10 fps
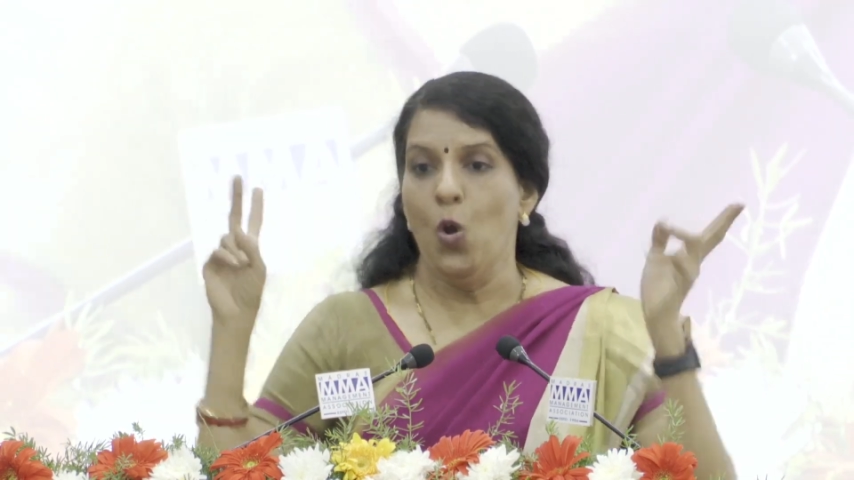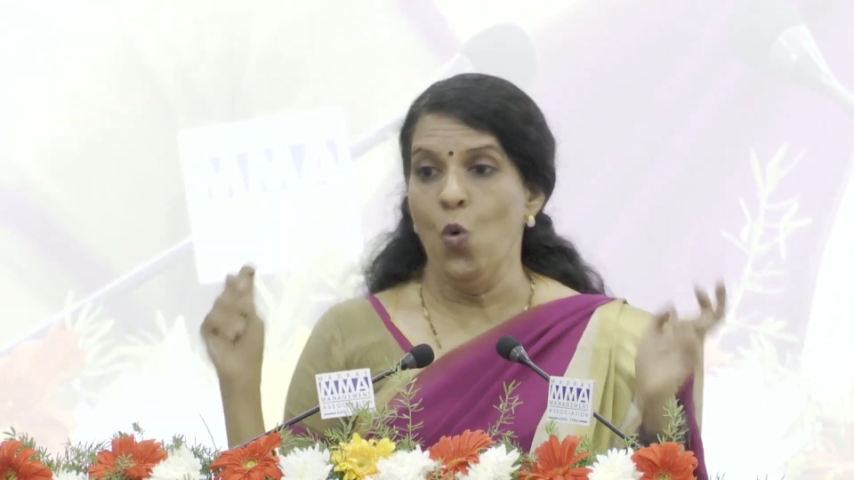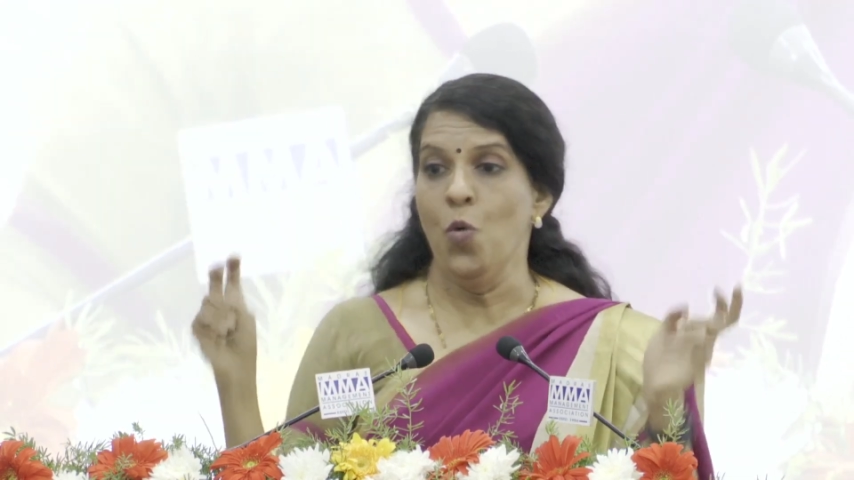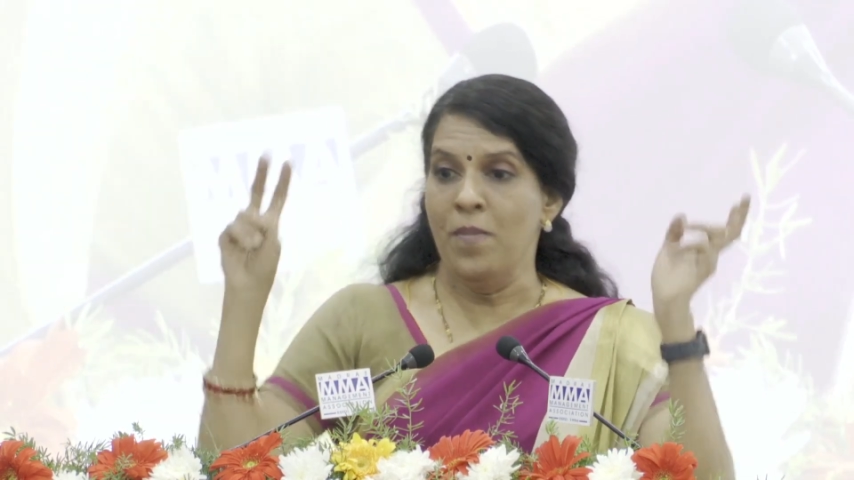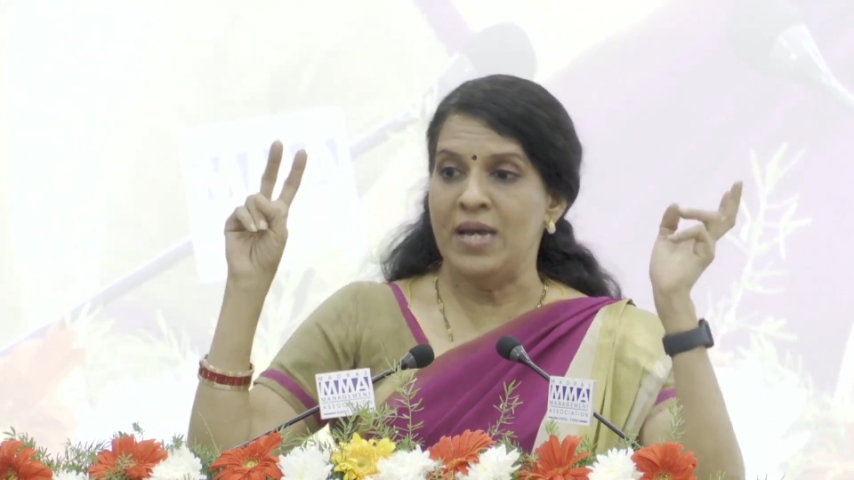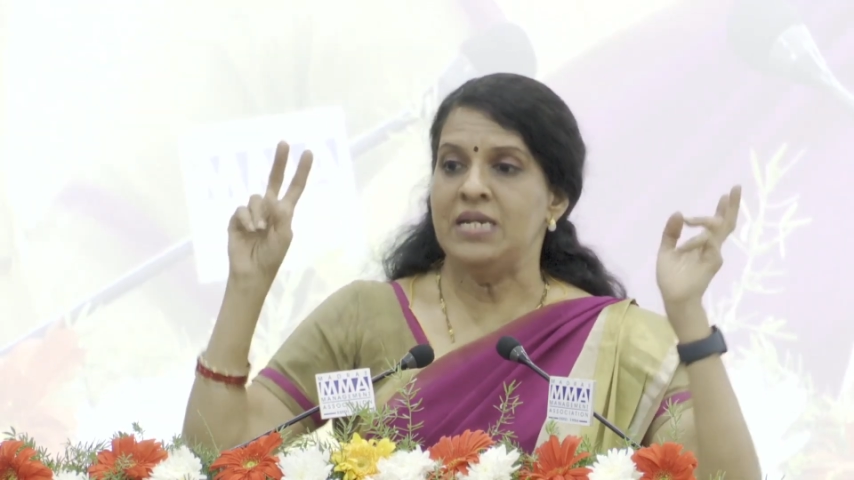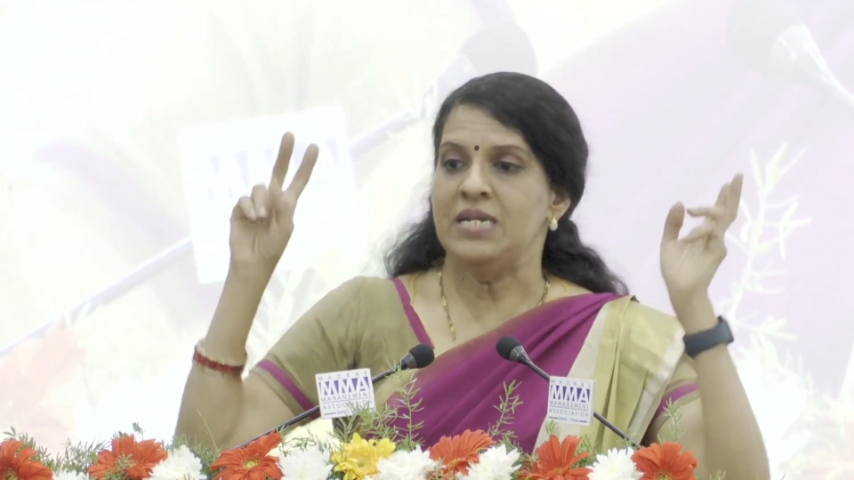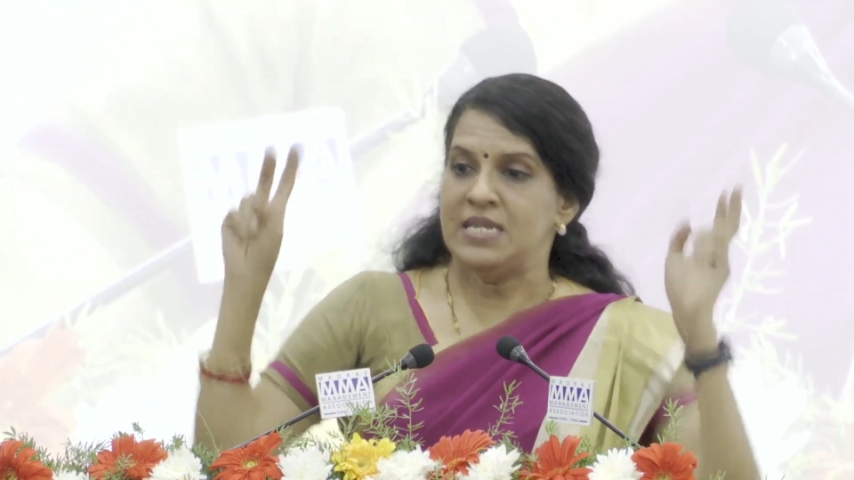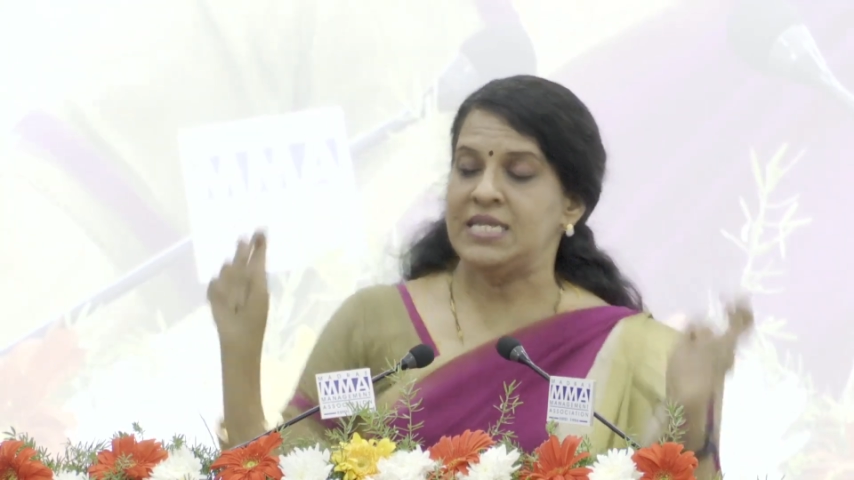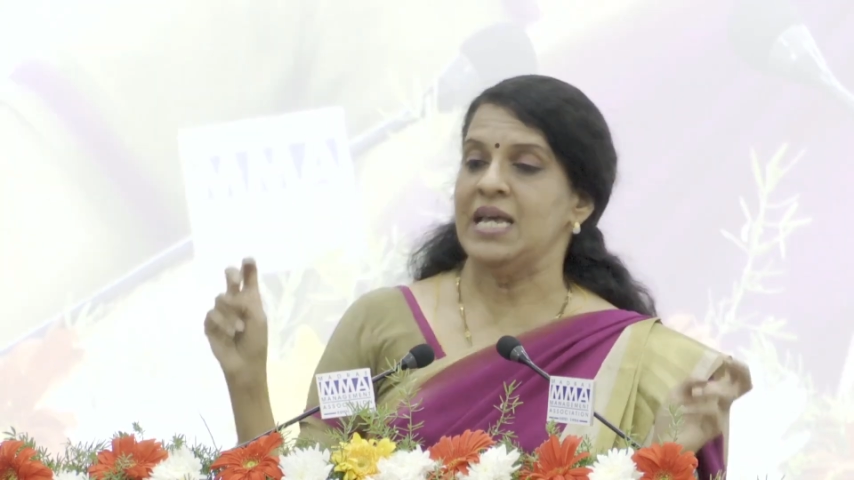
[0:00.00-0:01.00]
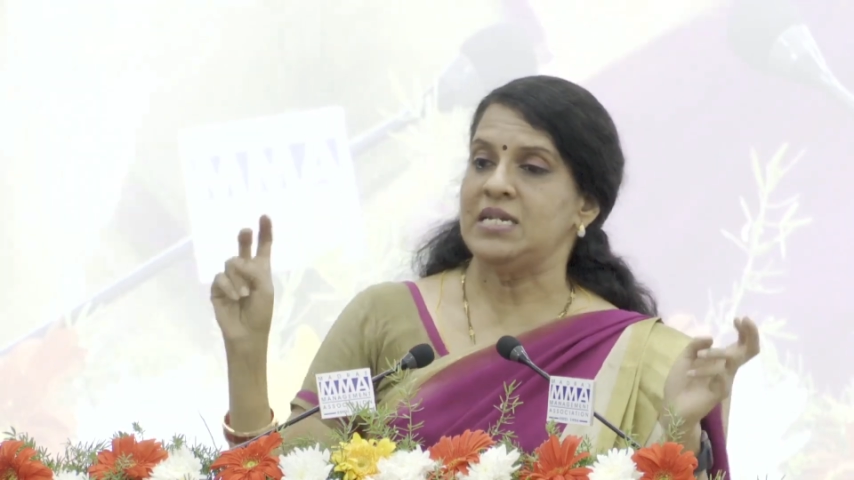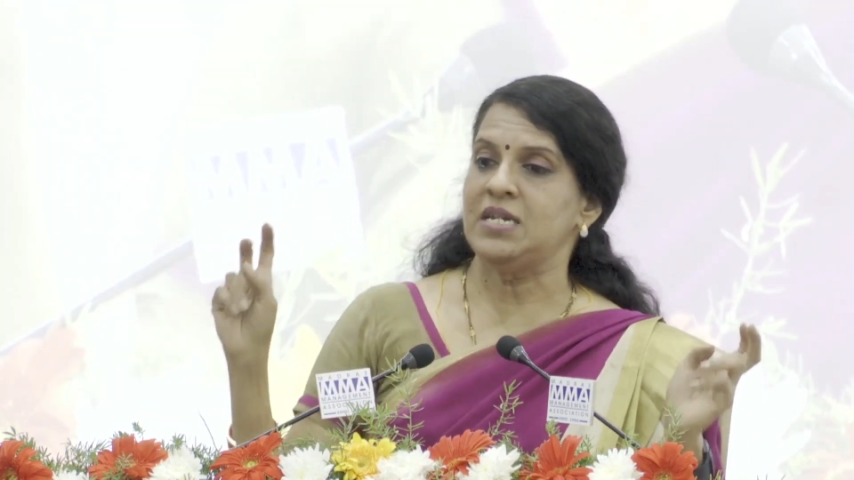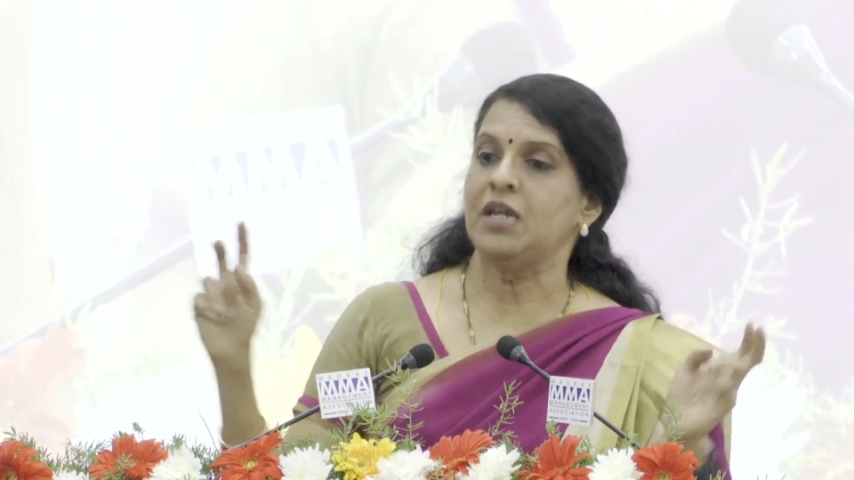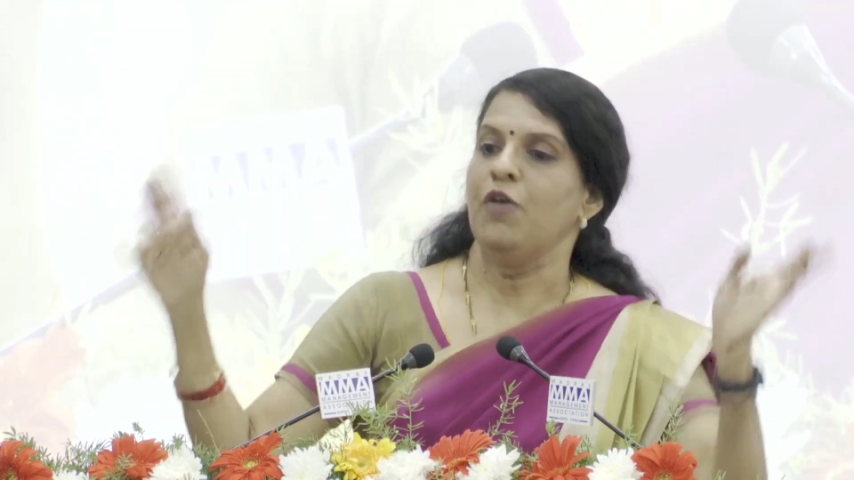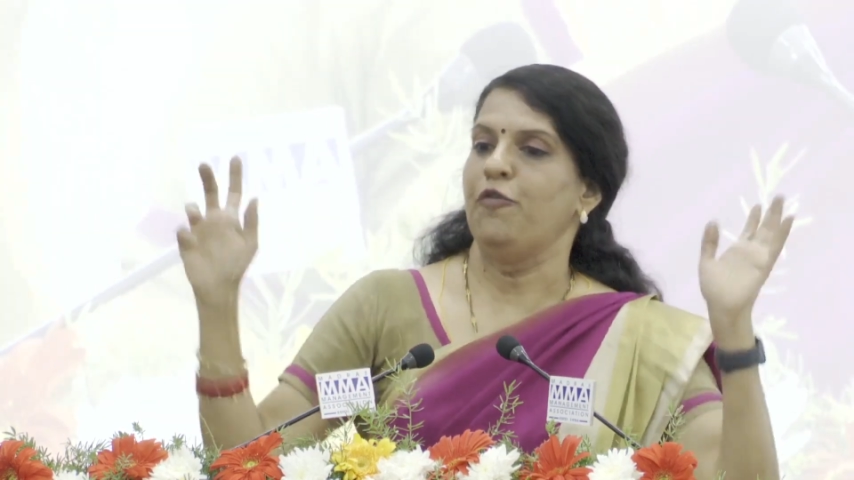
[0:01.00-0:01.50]

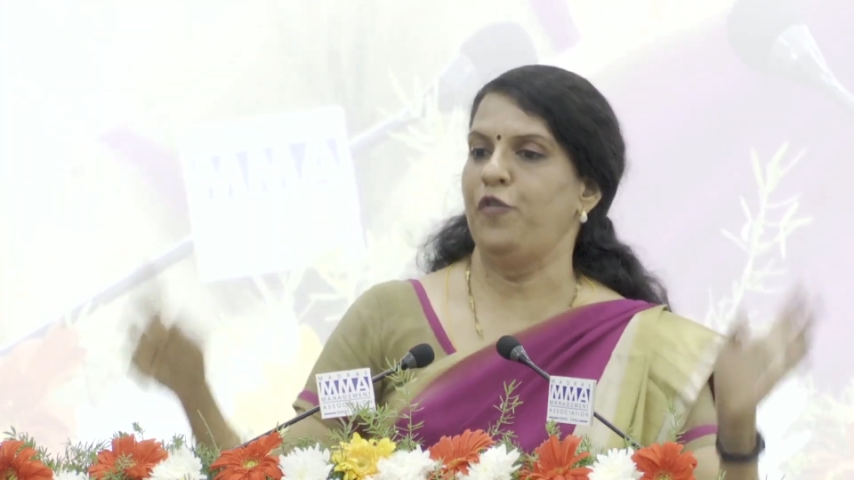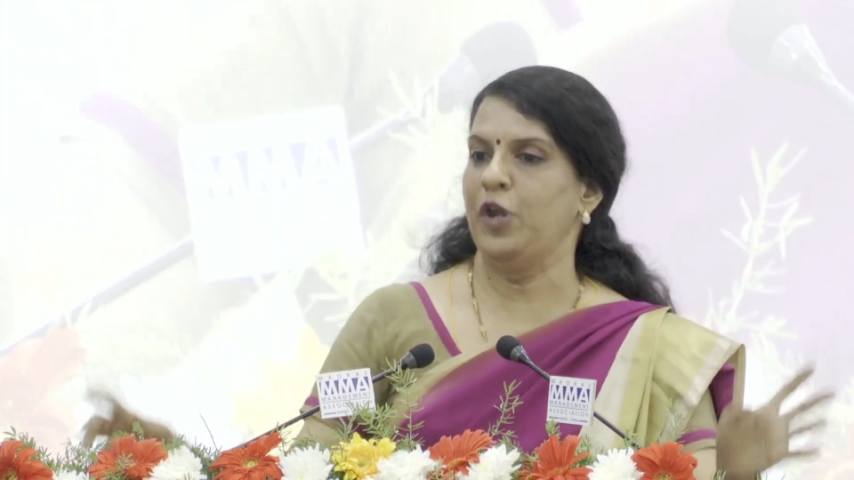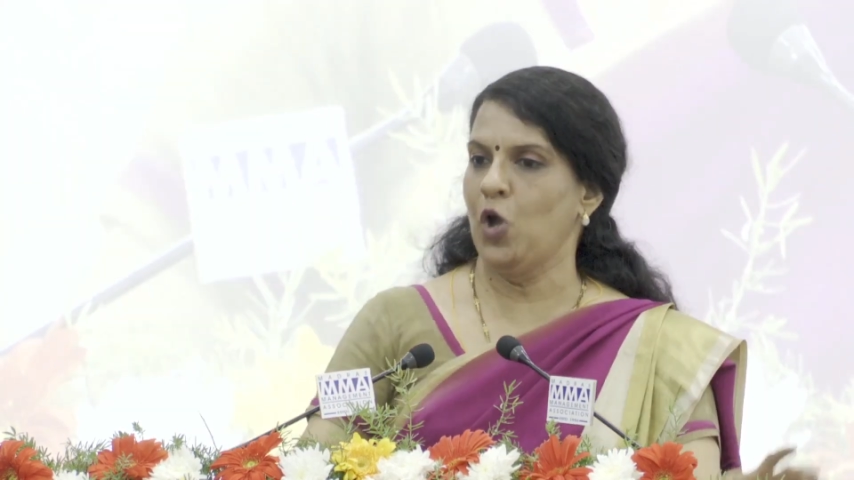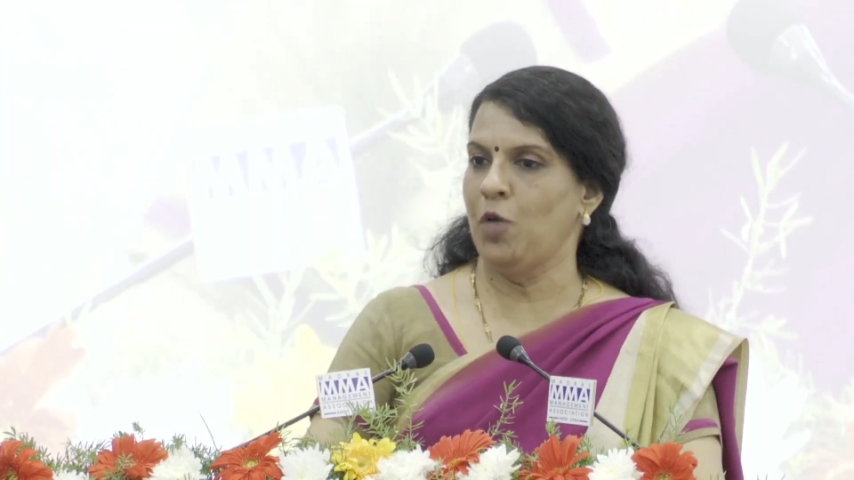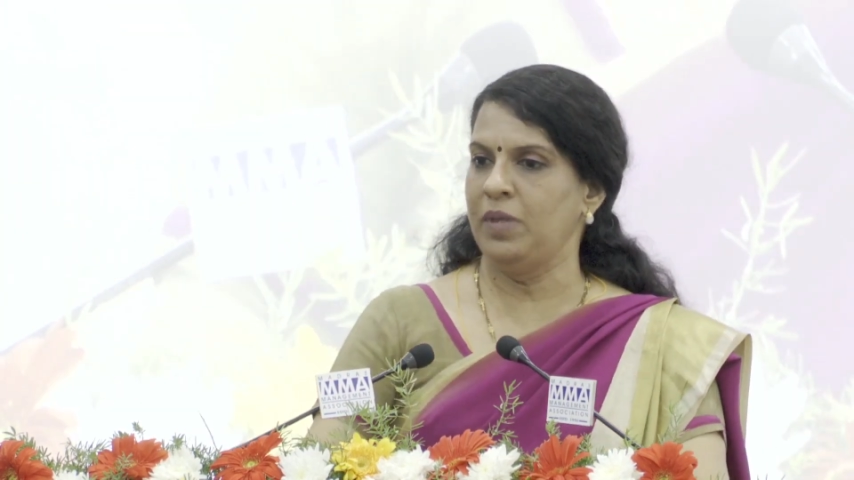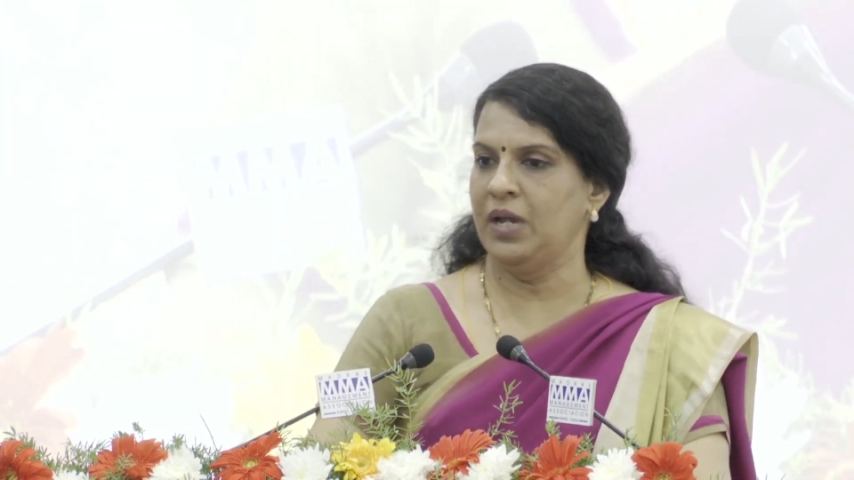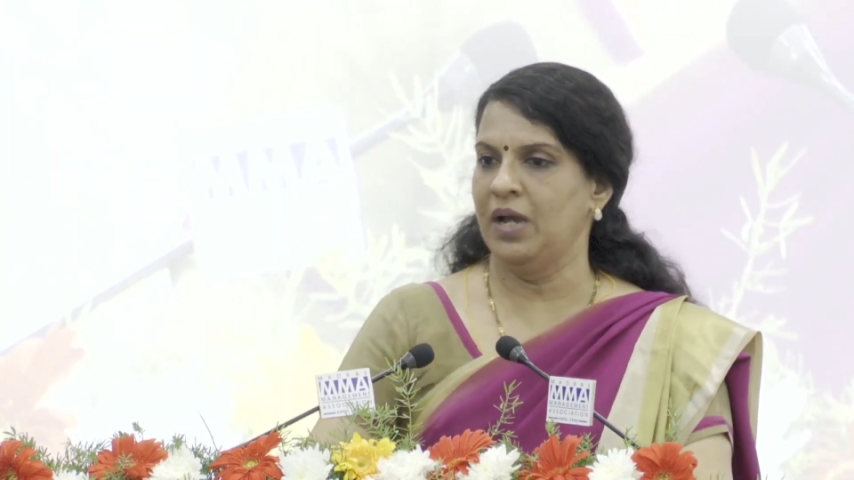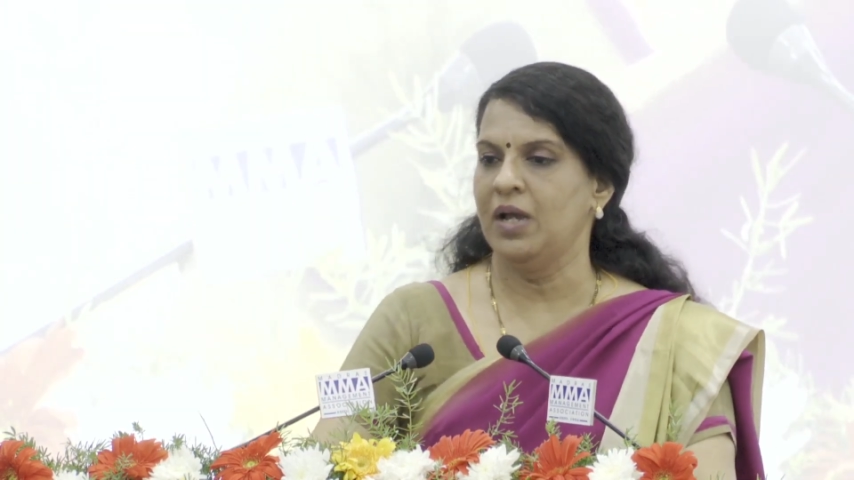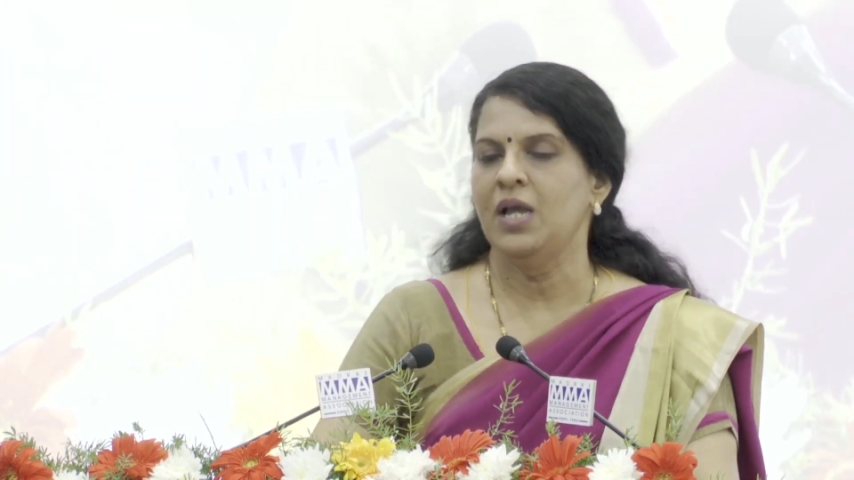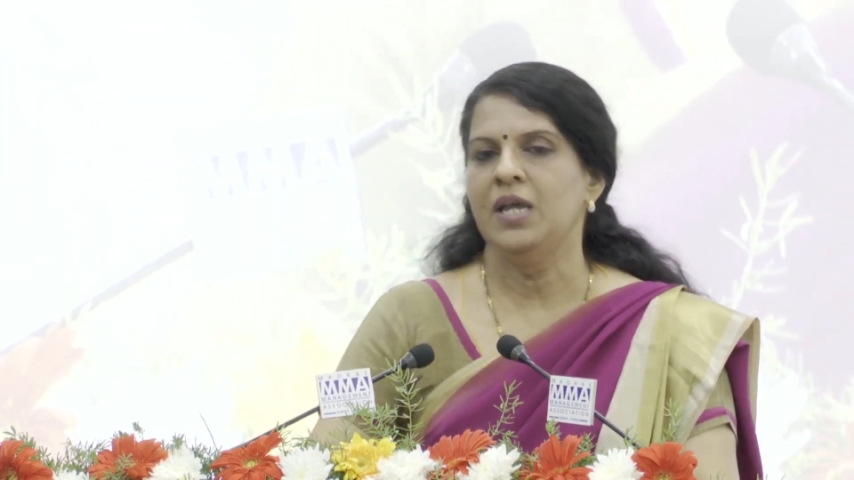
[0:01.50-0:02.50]
woman-centric phenomena.